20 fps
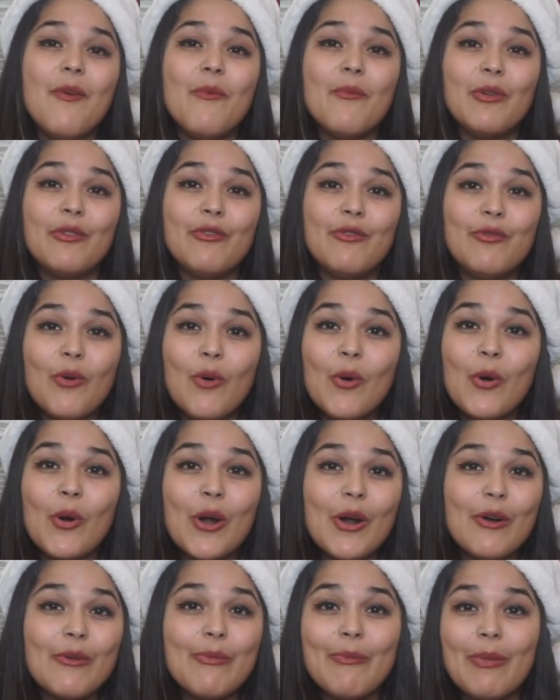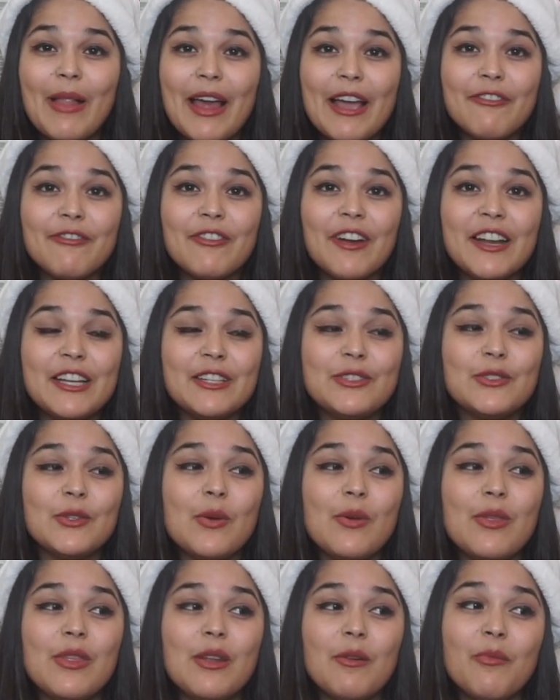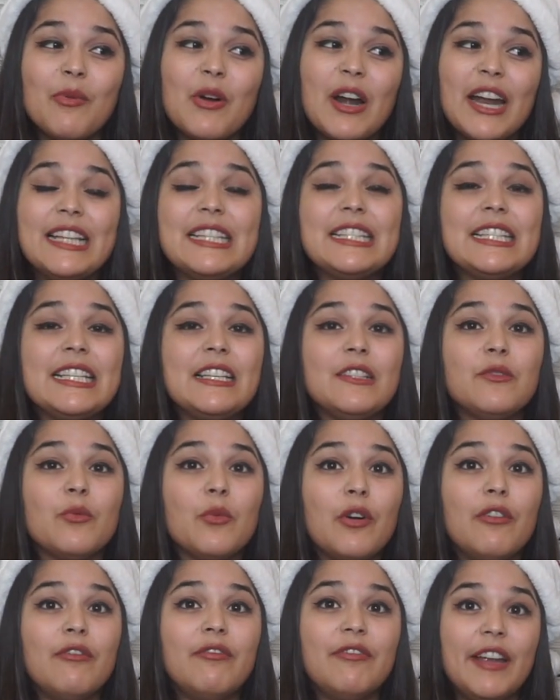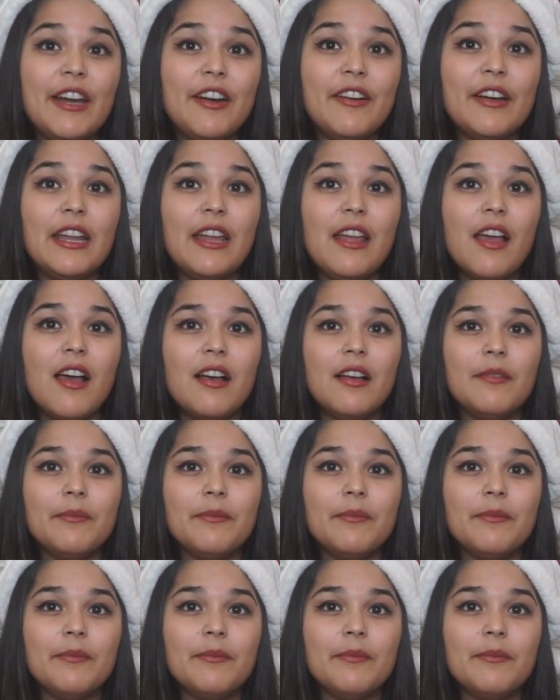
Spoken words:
before Black Friday, so their prices were very